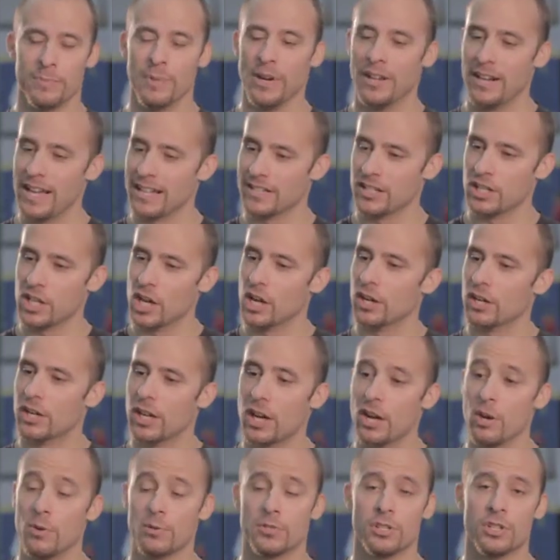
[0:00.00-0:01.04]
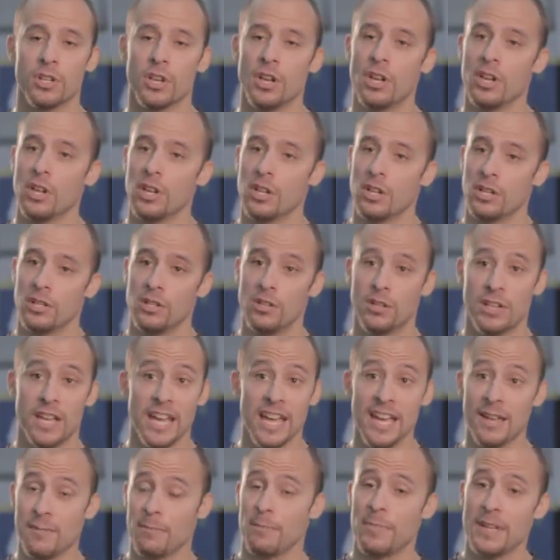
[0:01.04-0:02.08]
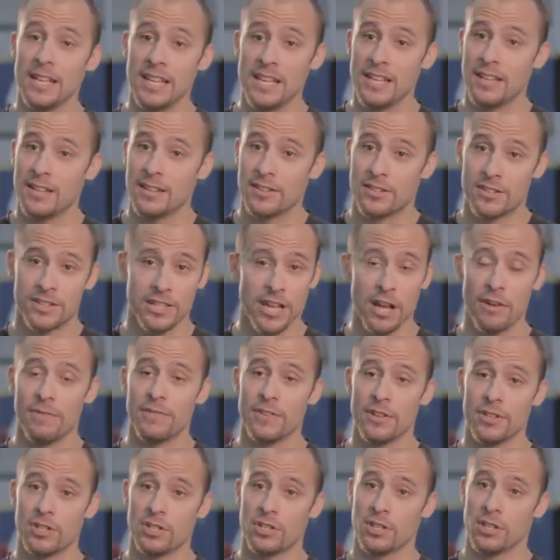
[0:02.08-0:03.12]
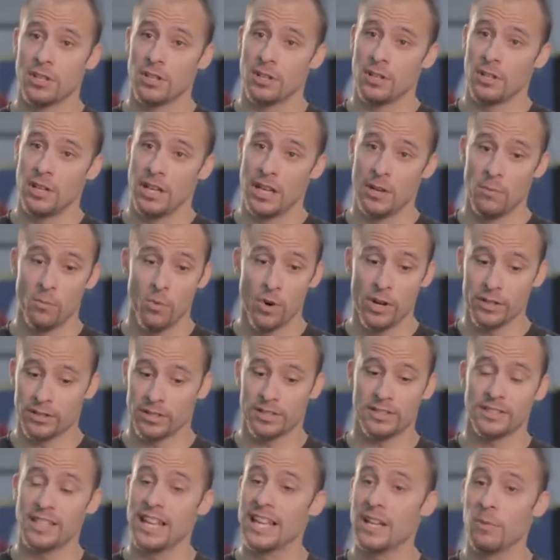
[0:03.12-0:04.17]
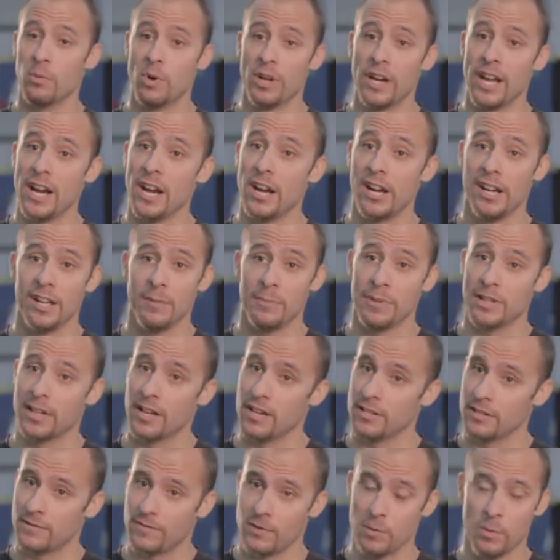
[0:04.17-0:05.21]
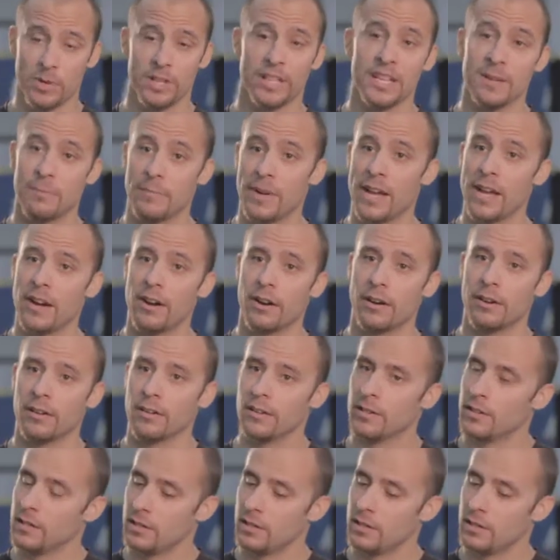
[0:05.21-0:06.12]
But as a young coach, you can't be selfish and want to stay in area, because if you want to get better,